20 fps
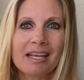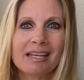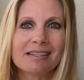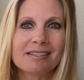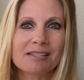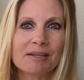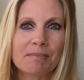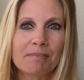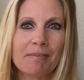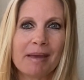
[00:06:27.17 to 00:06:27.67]

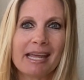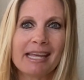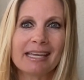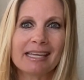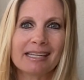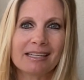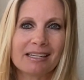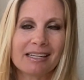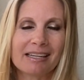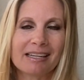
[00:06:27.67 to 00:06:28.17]
to make
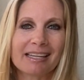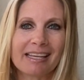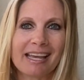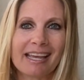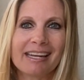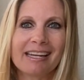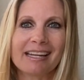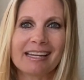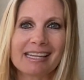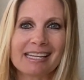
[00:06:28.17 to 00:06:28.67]
it
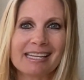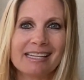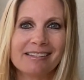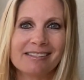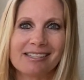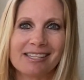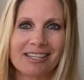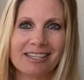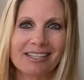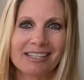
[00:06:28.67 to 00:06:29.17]
get
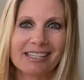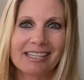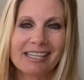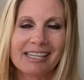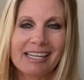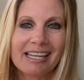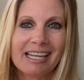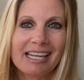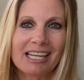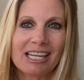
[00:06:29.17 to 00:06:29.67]
easier,
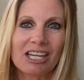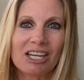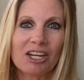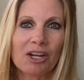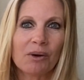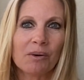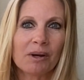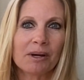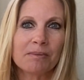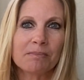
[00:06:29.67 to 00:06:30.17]

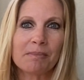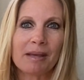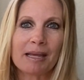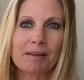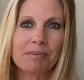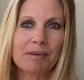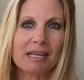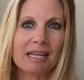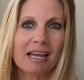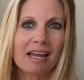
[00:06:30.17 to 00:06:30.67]
or
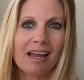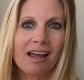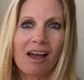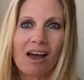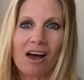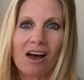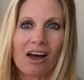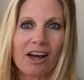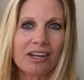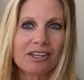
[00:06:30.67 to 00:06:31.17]
maybe
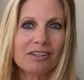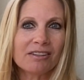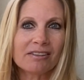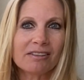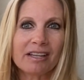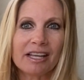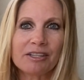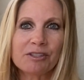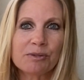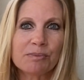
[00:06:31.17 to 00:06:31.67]
on your
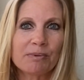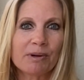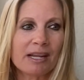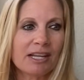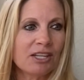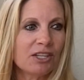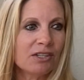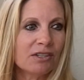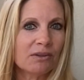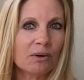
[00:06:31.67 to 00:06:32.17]
lunch
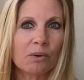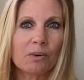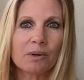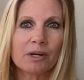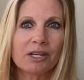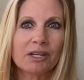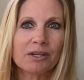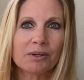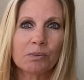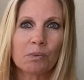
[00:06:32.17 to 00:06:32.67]
break or
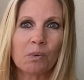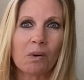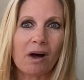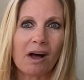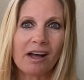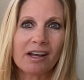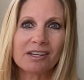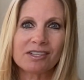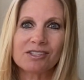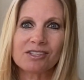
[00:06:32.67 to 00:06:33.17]
your
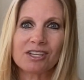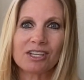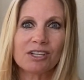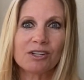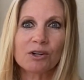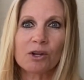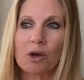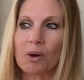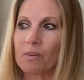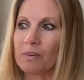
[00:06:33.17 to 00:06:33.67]
walks,
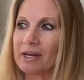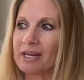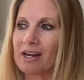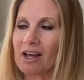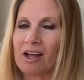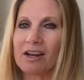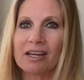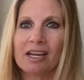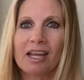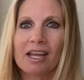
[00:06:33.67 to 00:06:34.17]
you're going
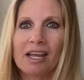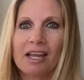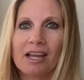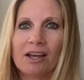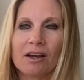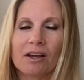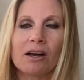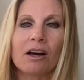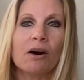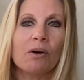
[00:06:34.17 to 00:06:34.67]
on,
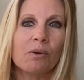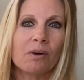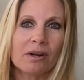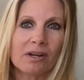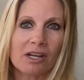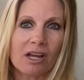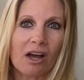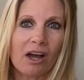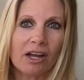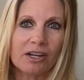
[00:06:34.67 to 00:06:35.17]

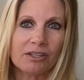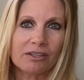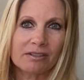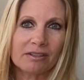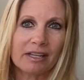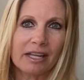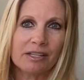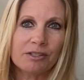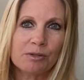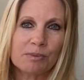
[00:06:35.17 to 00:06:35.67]
or on your
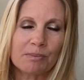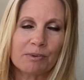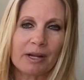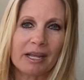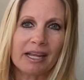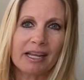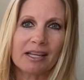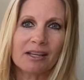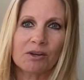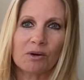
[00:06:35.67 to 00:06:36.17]
lunch
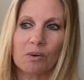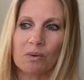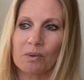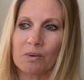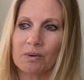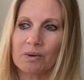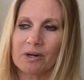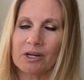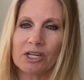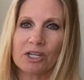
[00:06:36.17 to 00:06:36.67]
break
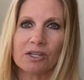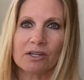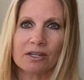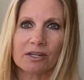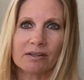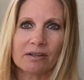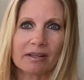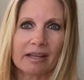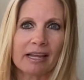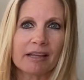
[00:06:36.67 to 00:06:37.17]
or
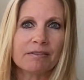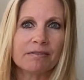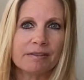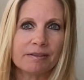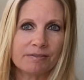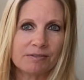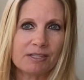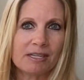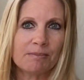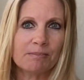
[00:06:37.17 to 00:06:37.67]
your
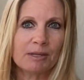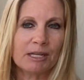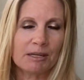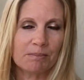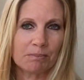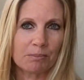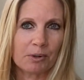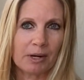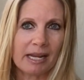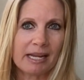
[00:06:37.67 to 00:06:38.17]

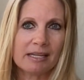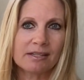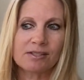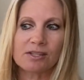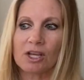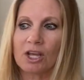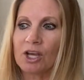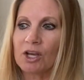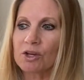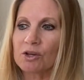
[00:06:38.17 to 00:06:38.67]
15-minute breaks,
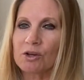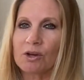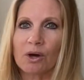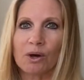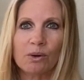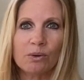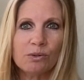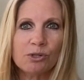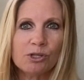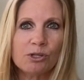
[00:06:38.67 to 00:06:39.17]

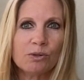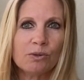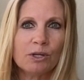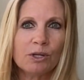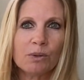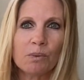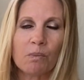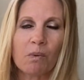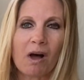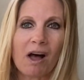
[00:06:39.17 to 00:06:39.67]
go do
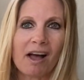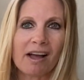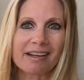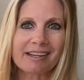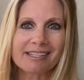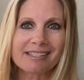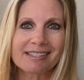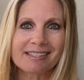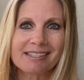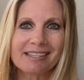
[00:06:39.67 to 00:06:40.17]
your
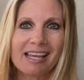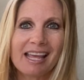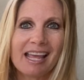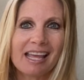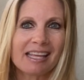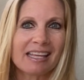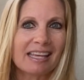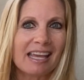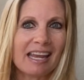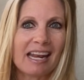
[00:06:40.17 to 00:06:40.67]
walks.
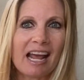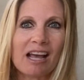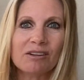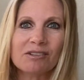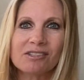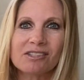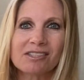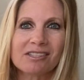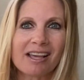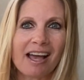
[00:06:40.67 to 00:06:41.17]
Get
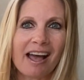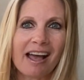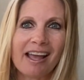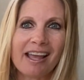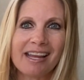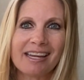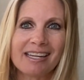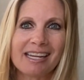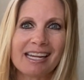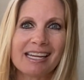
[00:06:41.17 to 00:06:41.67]

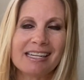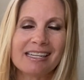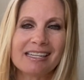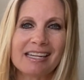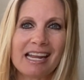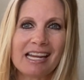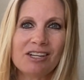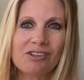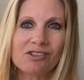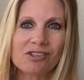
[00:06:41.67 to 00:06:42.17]
outside in
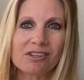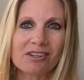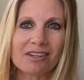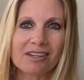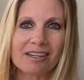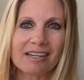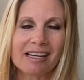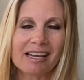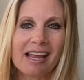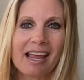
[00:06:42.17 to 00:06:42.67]

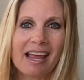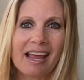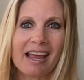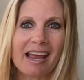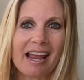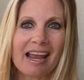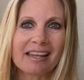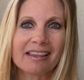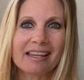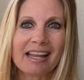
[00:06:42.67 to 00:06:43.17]
nature
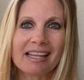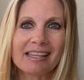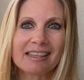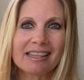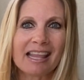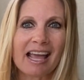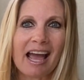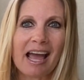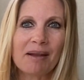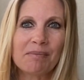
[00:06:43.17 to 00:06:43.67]
and let
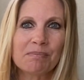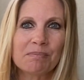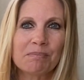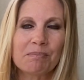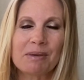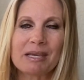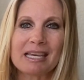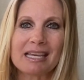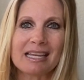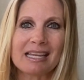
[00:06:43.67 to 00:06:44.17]
that
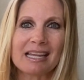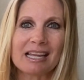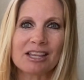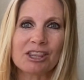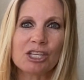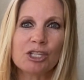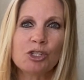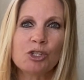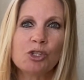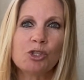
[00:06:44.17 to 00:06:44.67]
be
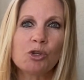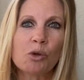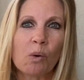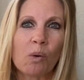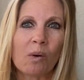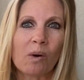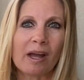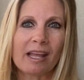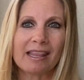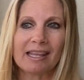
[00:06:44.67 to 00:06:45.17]
the
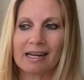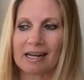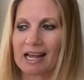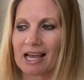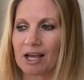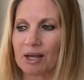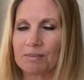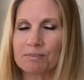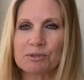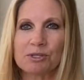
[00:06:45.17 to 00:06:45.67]
joy that
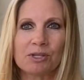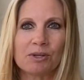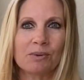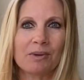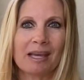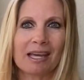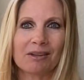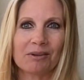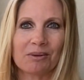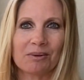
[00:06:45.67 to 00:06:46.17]
helps you
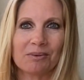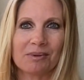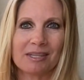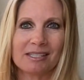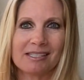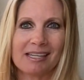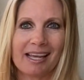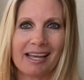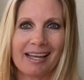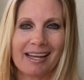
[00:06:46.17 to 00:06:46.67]
get through the
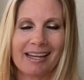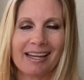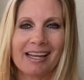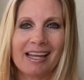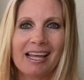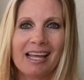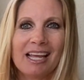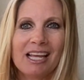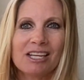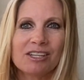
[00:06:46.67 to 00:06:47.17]
day.
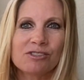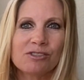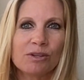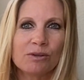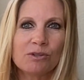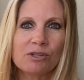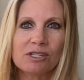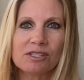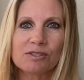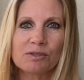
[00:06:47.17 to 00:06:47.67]
So
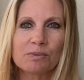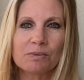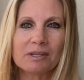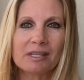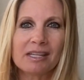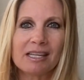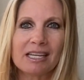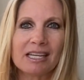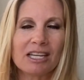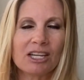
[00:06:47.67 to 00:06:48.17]
just
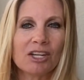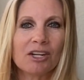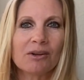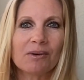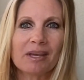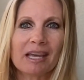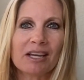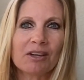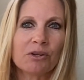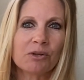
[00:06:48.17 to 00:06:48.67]
really,
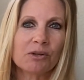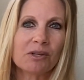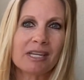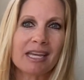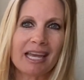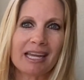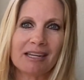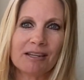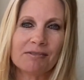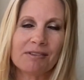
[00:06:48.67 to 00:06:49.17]
get
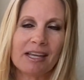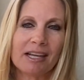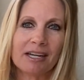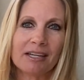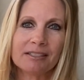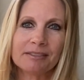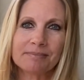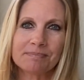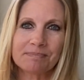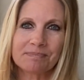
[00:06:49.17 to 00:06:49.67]
creative
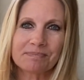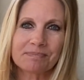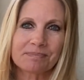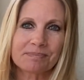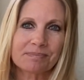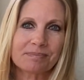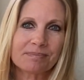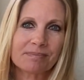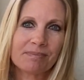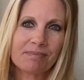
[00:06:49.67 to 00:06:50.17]
there
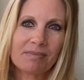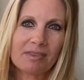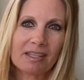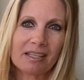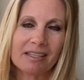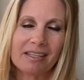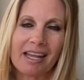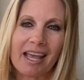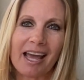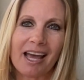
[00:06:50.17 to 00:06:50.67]

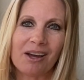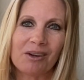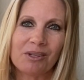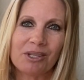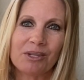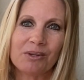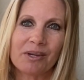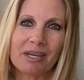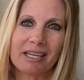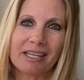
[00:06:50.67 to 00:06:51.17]
and how
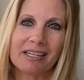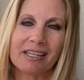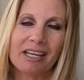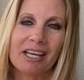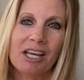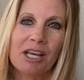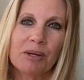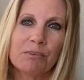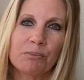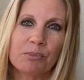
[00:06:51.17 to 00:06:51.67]
you can
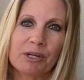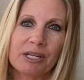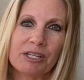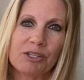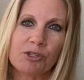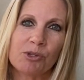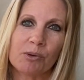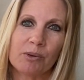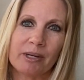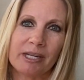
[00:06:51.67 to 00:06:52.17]
bring
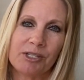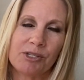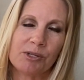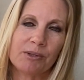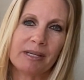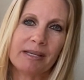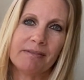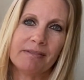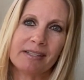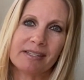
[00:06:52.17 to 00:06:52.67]
joy to
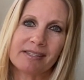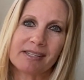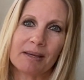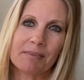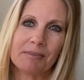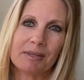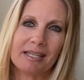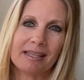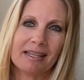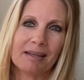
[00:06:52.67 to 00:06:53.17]
even
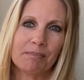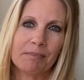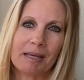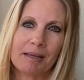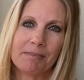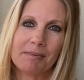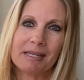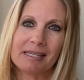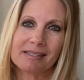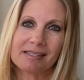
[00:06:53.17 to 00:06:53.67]
something that
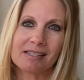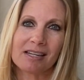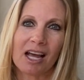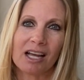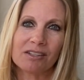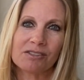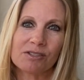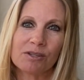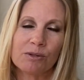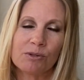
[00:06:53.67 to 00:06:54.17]
maybe is
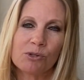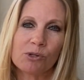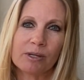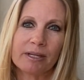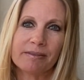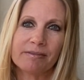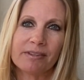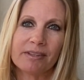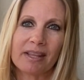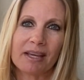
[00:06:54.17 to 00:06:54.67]
not so
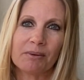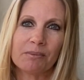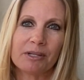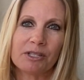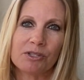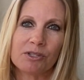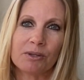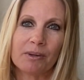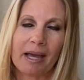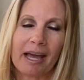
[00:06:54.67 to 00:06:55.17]
joyful that we
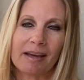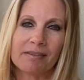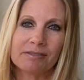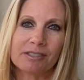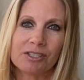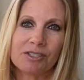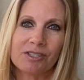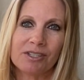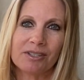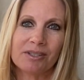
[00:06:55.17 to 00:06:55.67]
do have
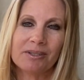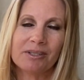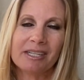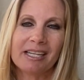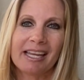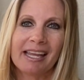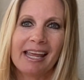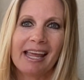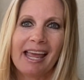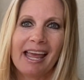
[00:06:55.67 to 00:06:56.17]
to do.
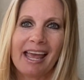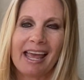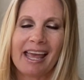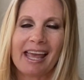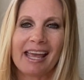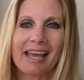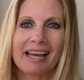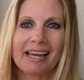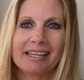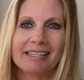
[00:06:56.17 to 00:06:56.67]

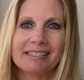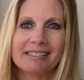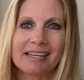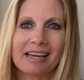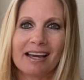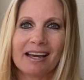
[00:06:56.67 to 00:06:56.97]
And